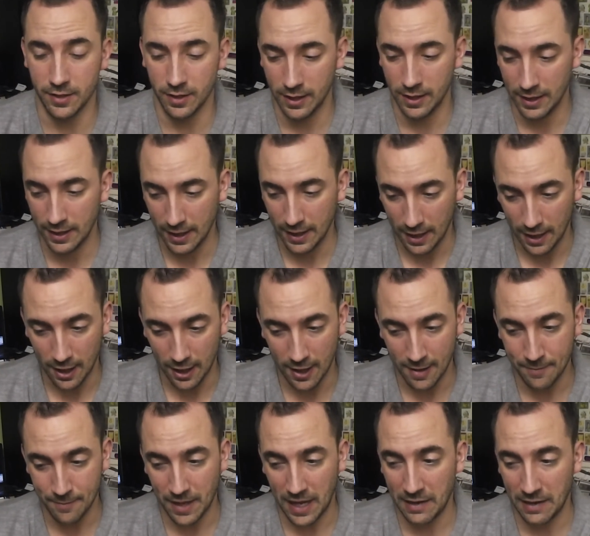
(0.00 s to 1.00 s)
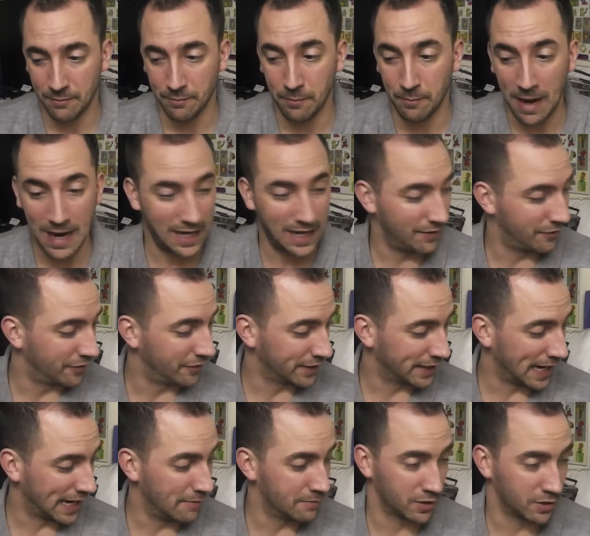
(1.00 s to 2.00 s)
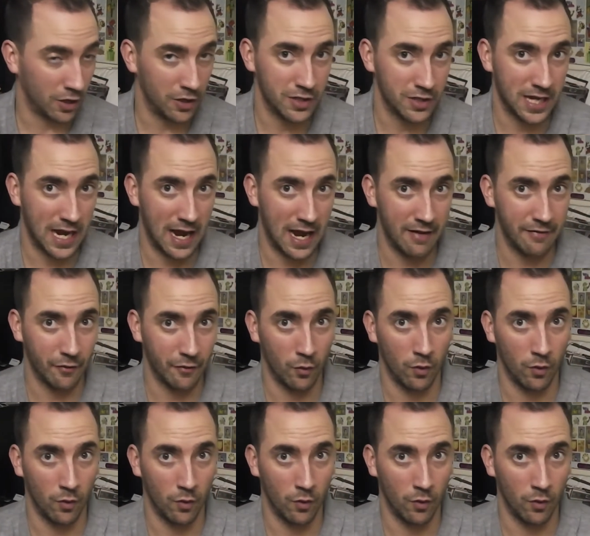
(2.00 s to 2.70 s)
and mainly for the games that I used to have